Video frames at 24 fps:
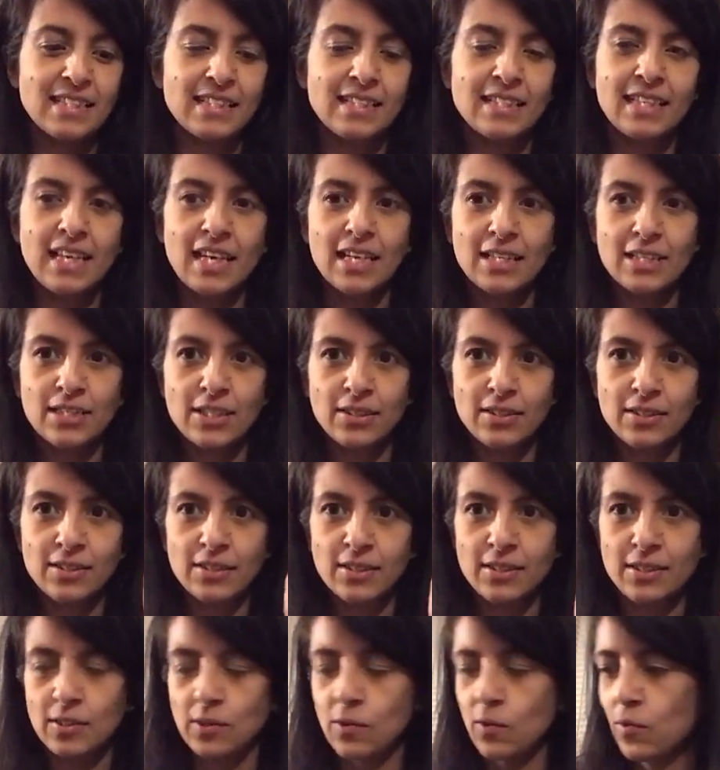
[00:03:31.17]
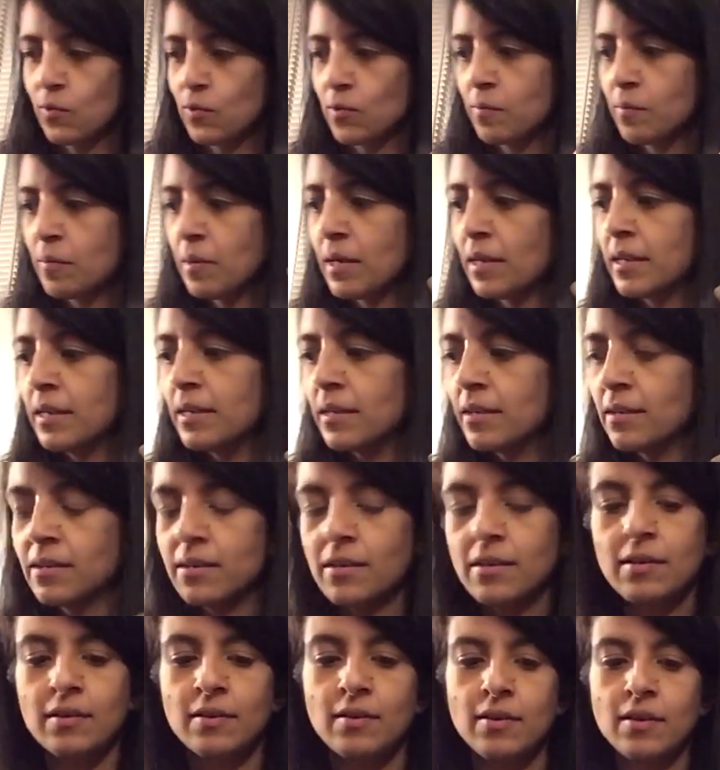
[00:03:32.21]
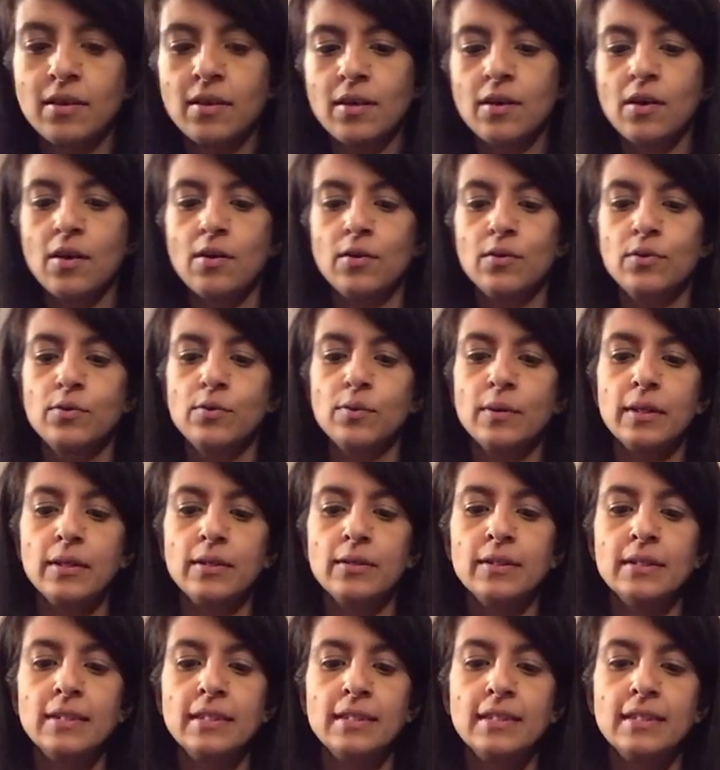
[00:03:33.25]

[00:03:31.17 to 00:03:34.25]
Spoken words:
sections on my code wheel.